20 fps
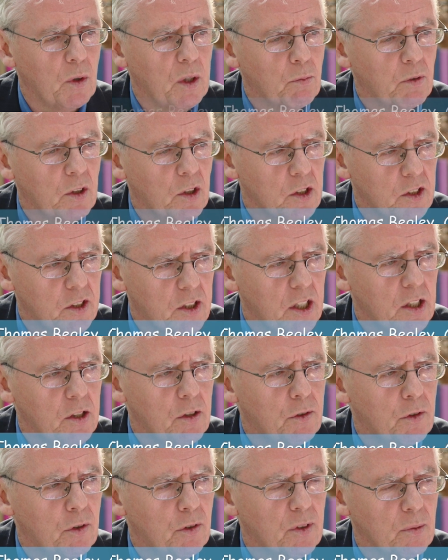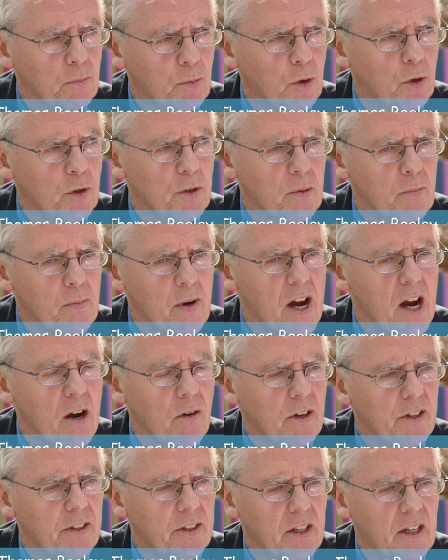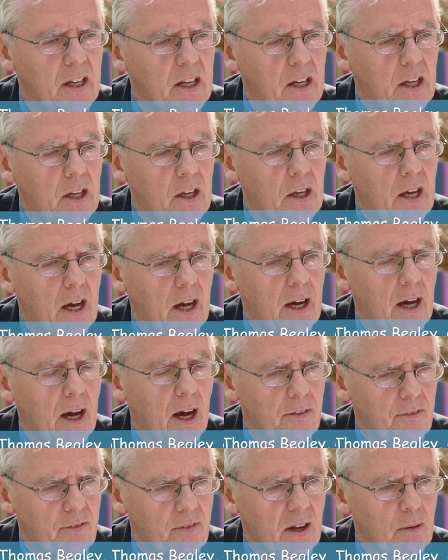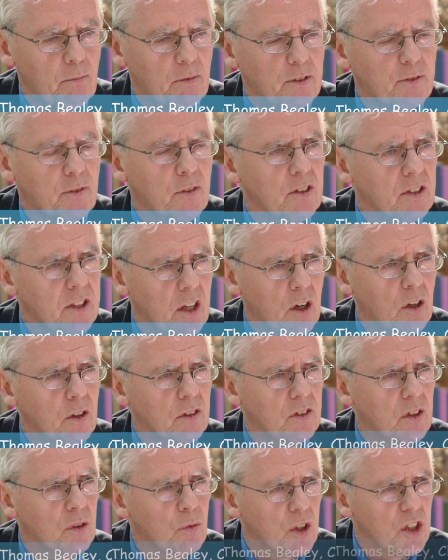We will continue to support a parent and families for as long as they